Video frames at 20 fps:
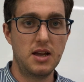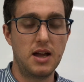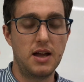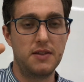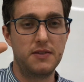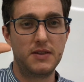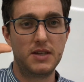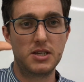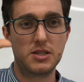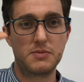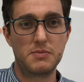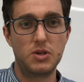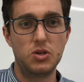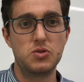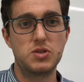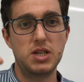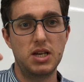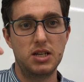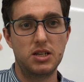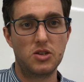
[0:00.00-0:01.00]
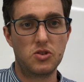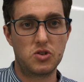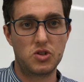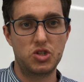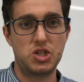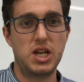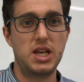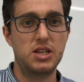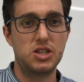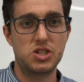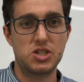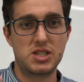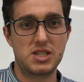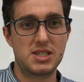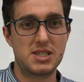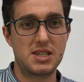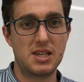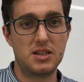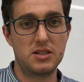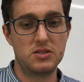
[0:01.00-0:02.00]
And these mutated, changed
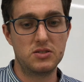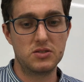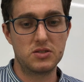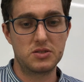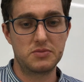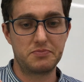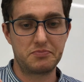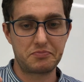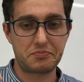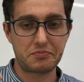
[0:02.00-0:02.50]
cells,